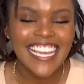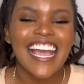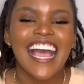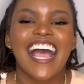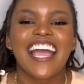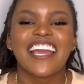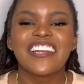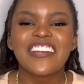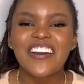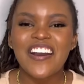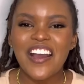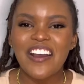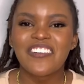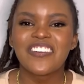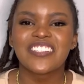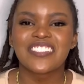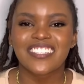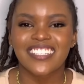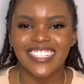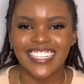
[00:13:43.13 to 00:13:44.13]
I know I
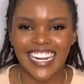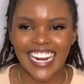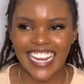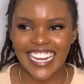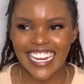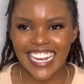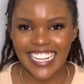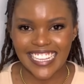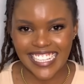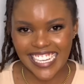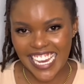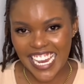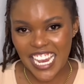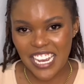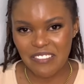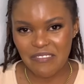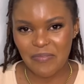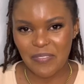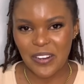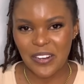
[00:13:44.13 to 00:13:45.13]
was crying at the
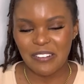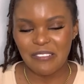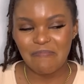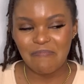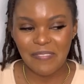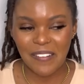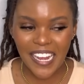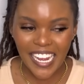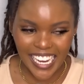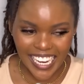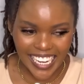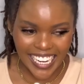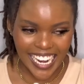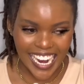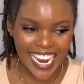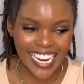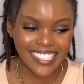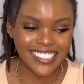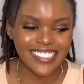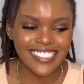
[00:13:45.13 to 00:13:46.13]
airport, but
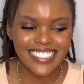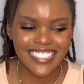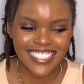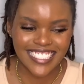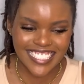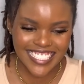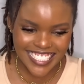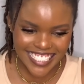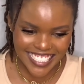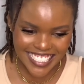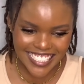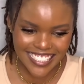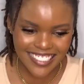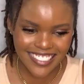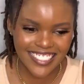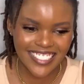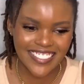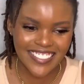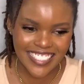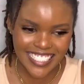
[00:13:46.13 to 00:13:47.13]
I
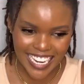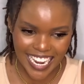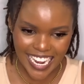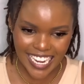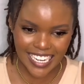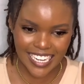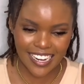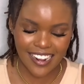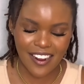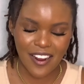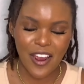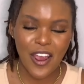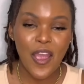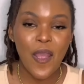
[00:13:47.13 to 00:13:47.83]
suggested to Tyler